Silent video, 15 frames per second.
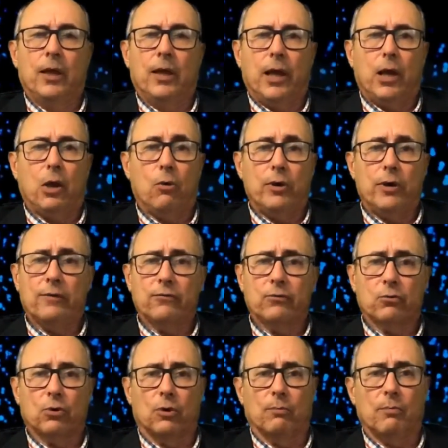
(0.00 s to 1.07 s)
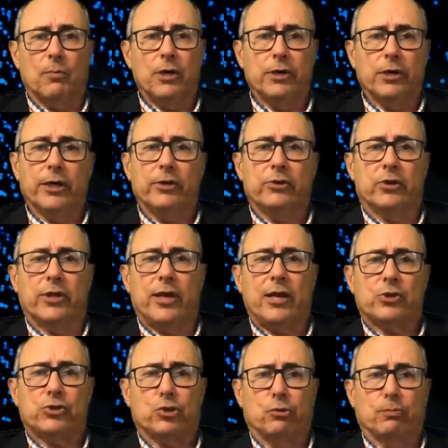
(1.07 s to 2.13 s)
However, on Monday, the
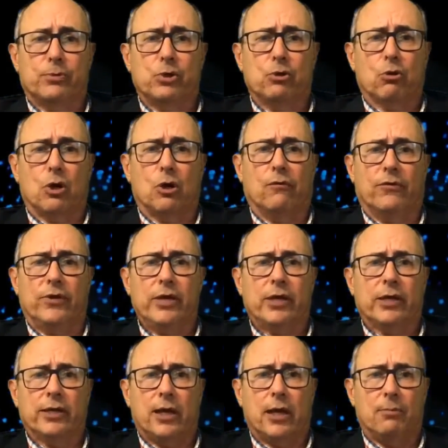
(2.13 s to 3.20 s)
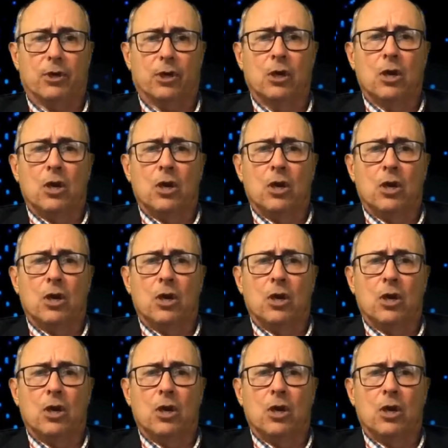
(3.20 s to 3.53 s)
National Bureau of Economic